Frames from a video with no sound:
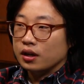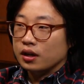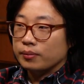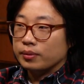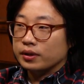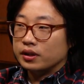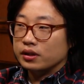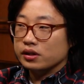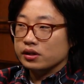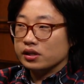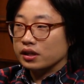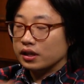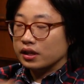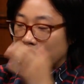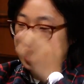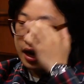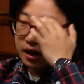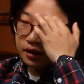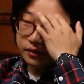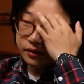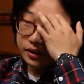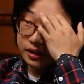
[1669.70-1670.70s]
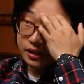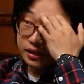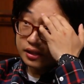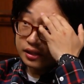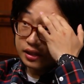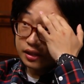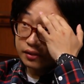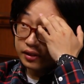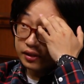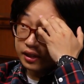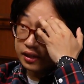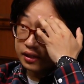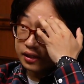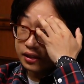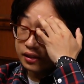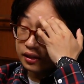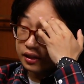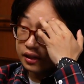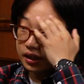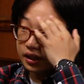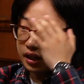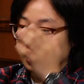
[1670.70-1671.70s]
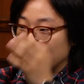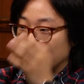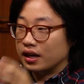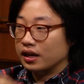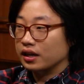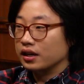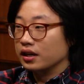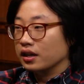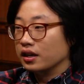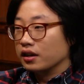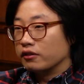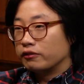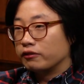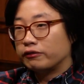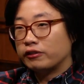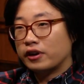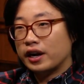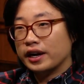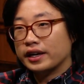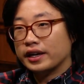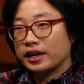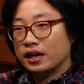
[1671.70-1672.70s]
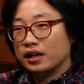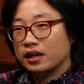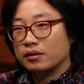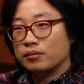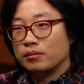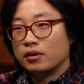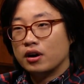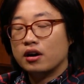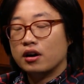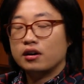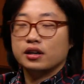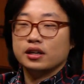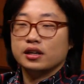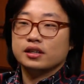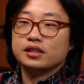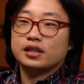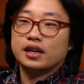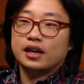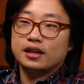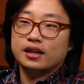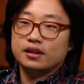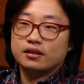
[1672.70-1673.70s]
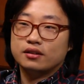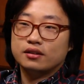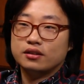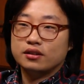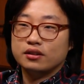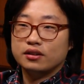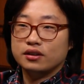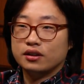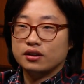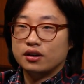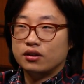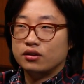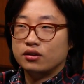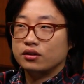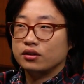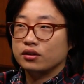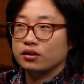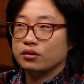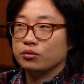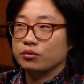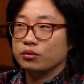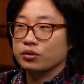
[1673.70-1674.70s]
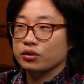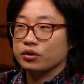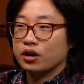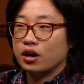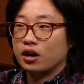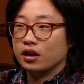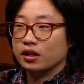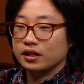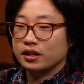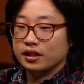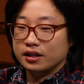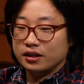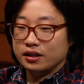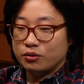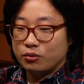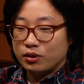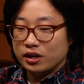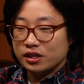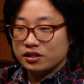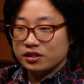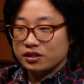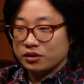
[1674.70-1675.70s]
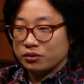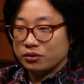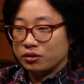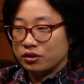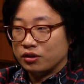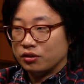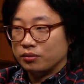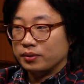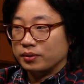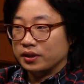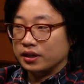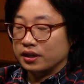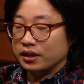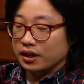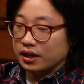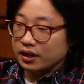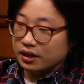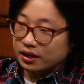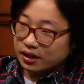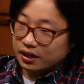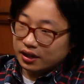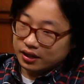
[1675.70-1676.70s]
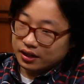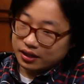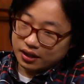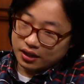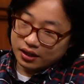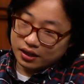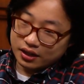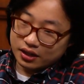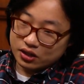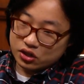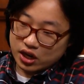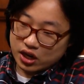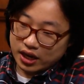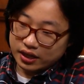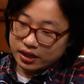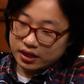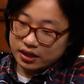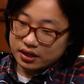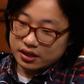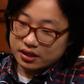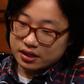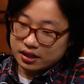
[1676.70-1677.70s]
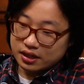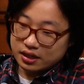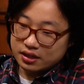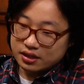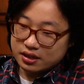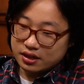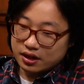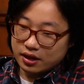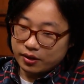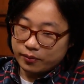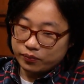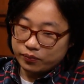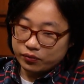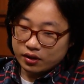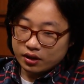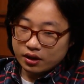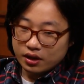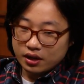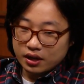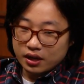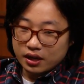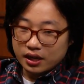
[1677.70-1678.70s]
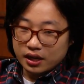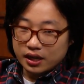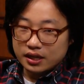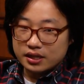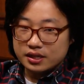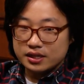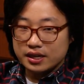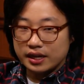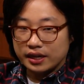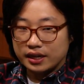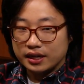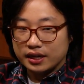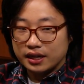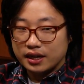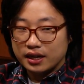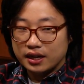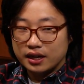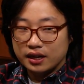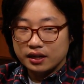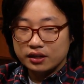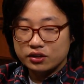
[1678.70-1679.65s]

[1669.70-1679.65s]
but there's a lot of other stuff like the uh, fried calamaris, as you know, we'll call it in the Western world, but in, in, in the Chinese, it's um, it's like uh,